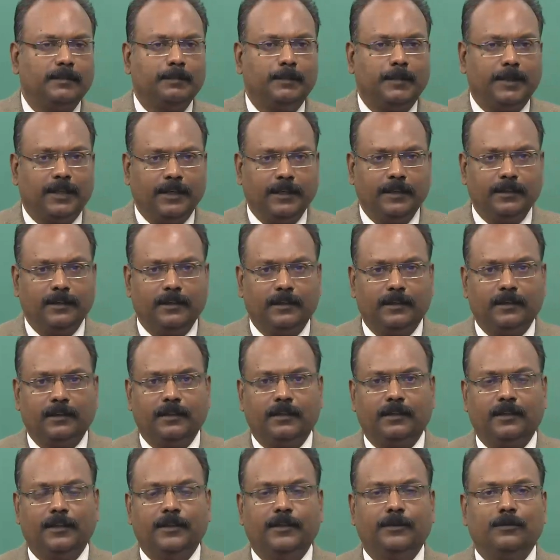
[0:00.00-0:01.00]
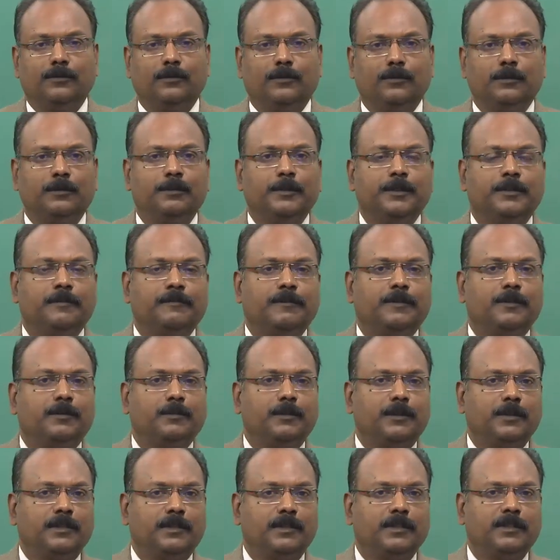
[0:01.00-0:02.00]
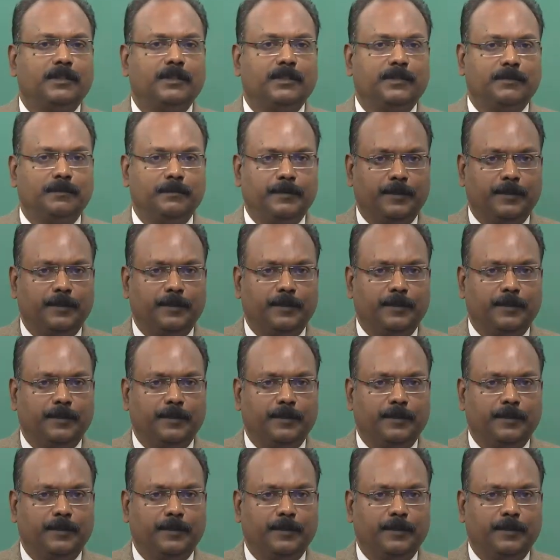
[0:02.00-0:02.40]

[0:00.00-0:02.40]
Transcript: say bye and thank you so much for watching this